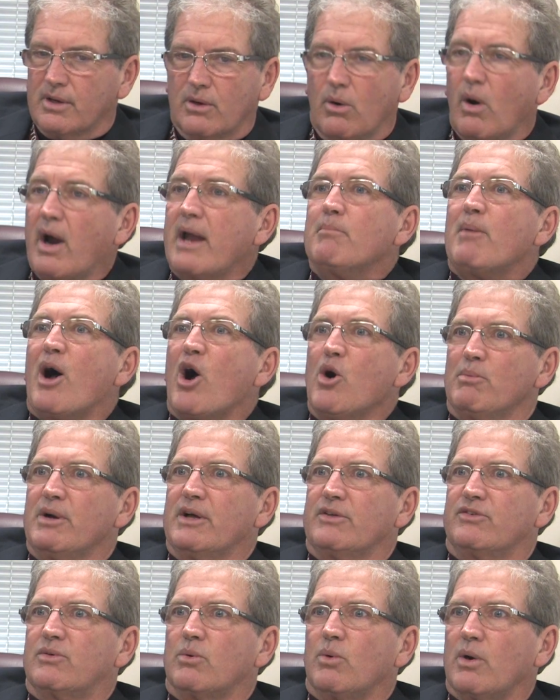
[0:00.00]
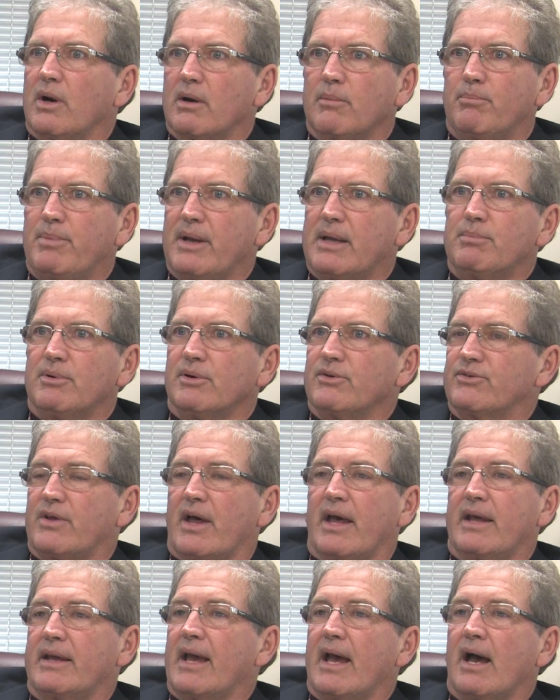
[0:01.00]
great moments where people
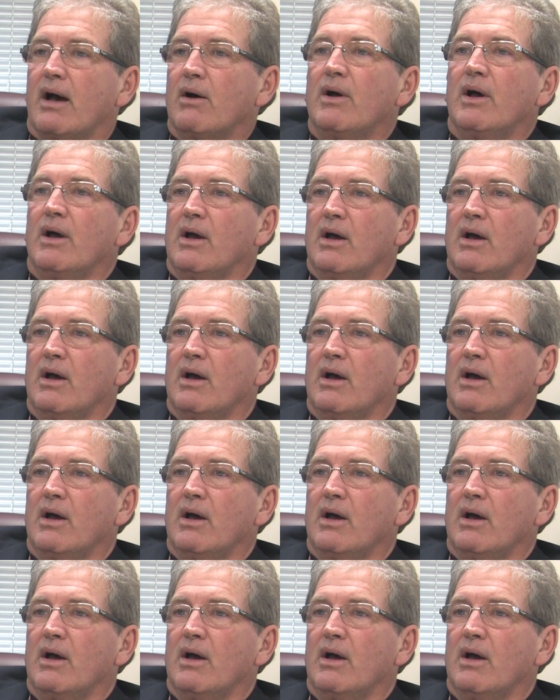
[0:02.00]
say, yeah,